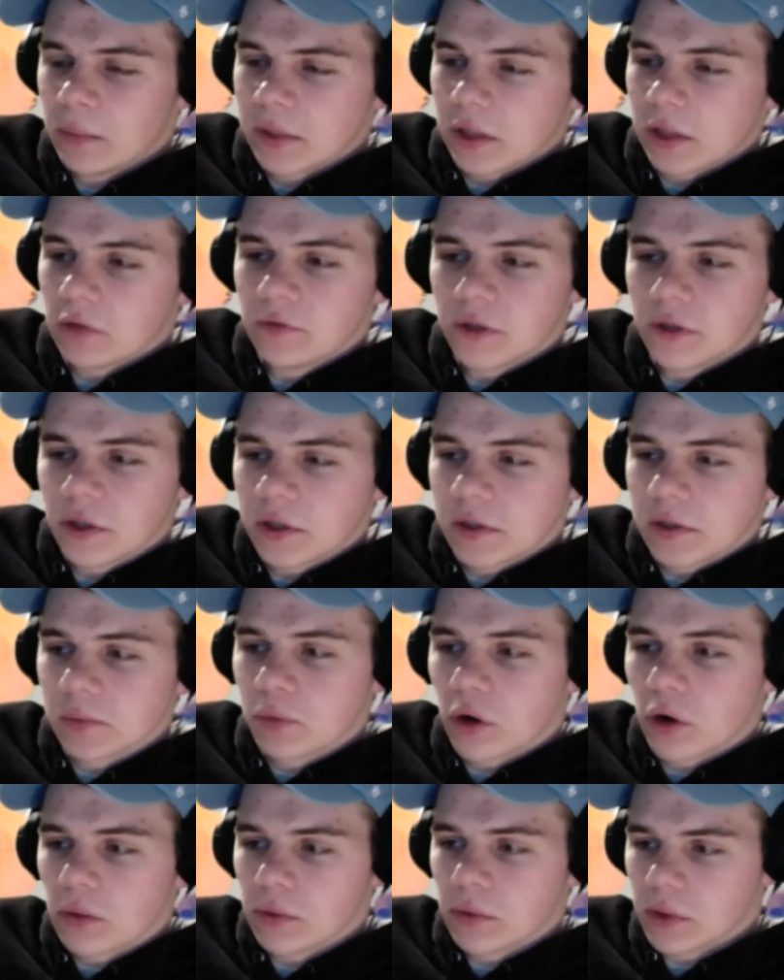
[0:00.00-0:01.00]
Silver is
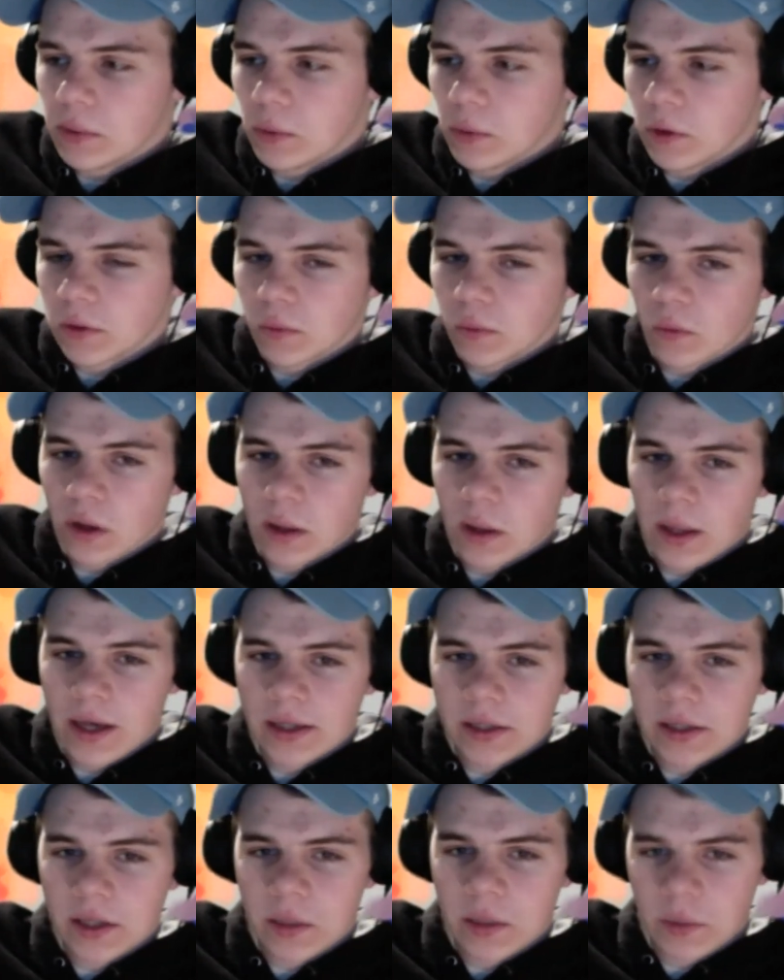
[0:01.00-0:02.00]
probably the most
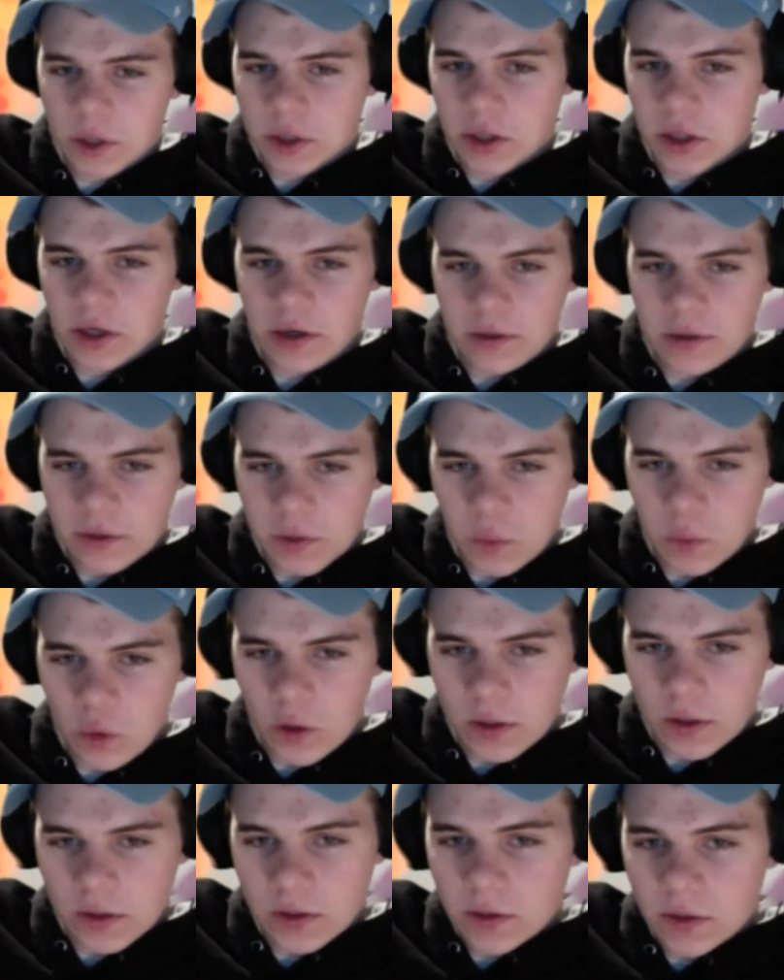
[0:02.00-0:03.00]
well-liked commissioner in
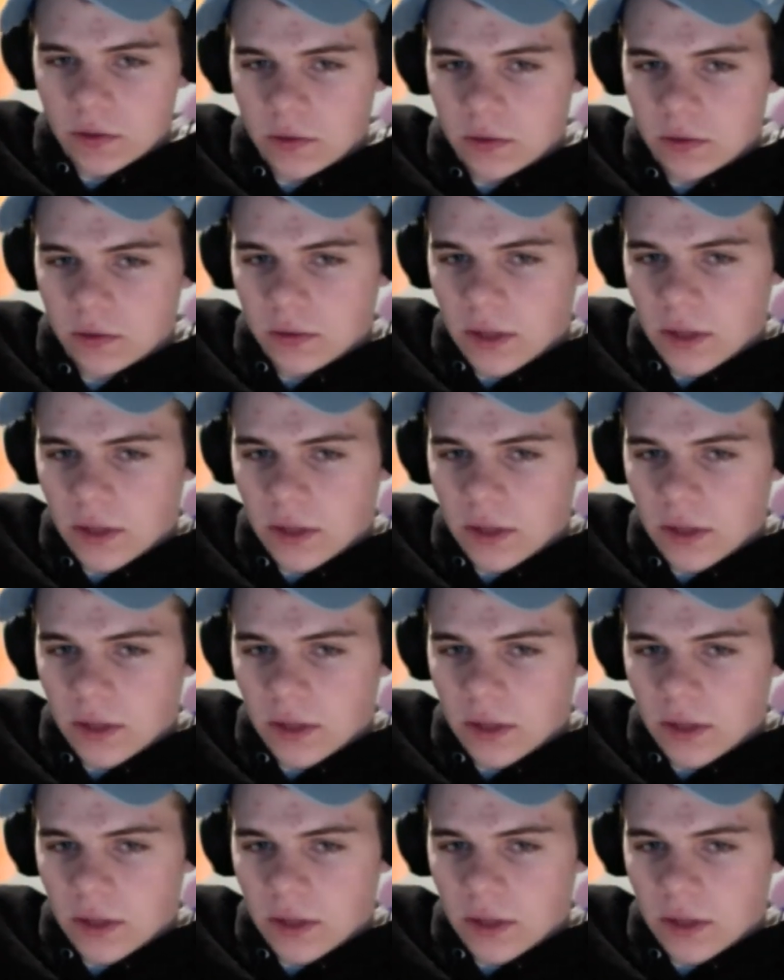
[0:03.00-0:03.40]
sports too.